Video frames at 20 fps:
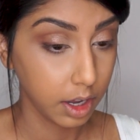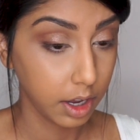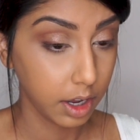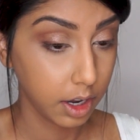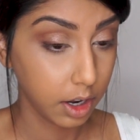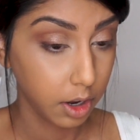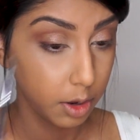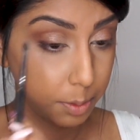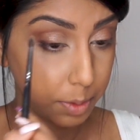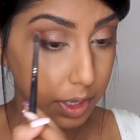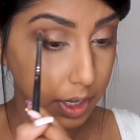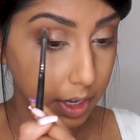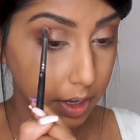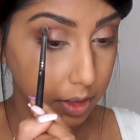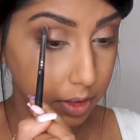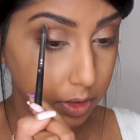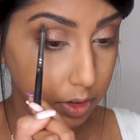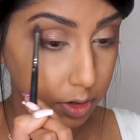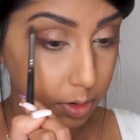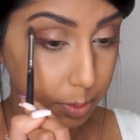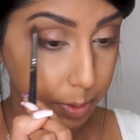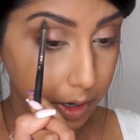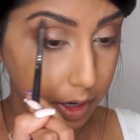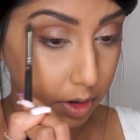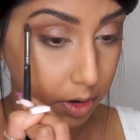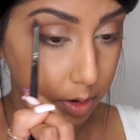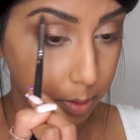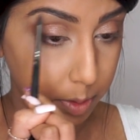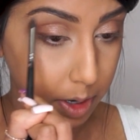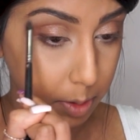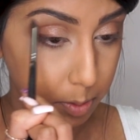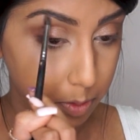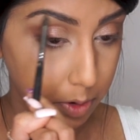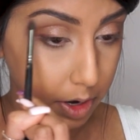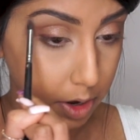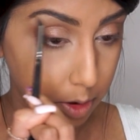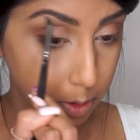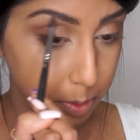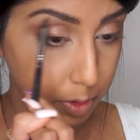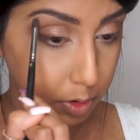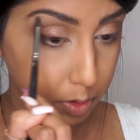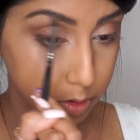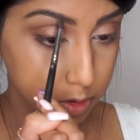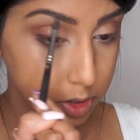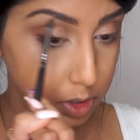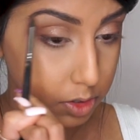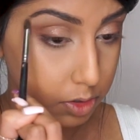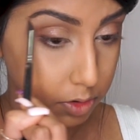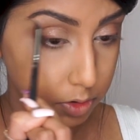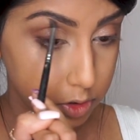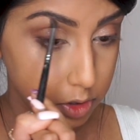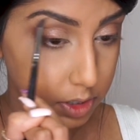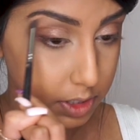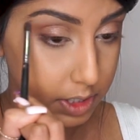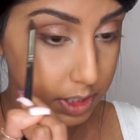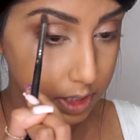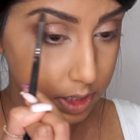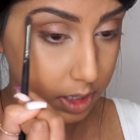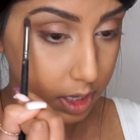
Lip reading: And I'll apply a little bit on my brow bone too, just